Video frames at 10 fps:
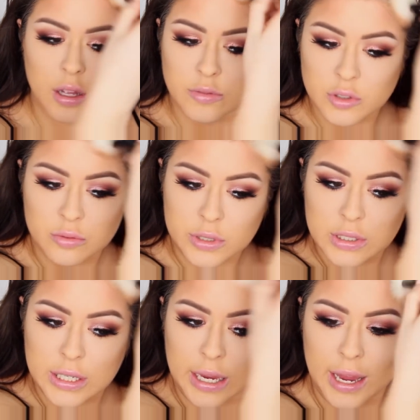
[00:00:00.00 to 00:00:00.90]
to
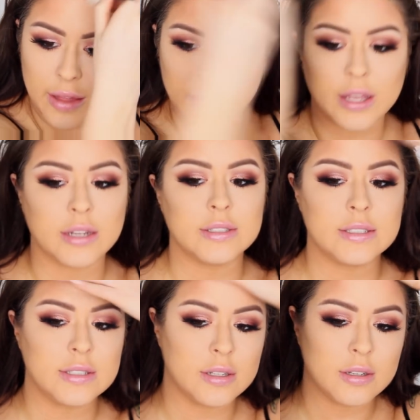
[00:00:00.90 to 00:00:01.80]
really get
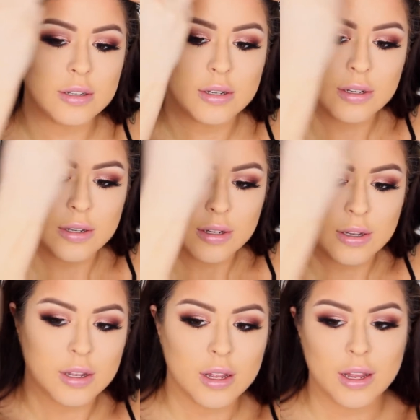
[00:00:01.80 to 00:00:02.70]
this
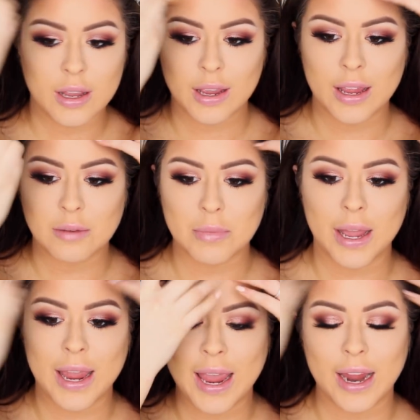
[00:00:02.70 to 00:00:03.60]
in
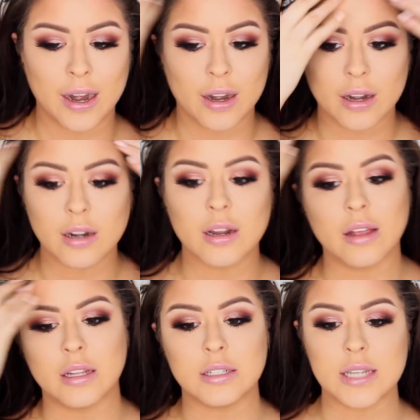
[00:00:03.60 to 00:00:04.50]
my hair
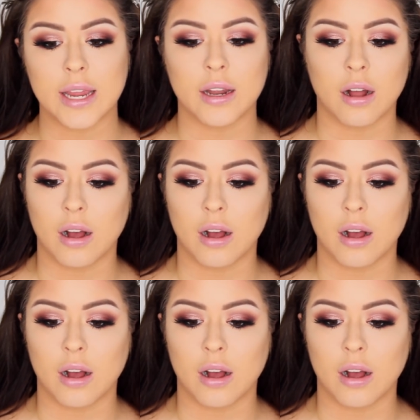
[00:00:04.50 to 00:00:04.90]
and then take it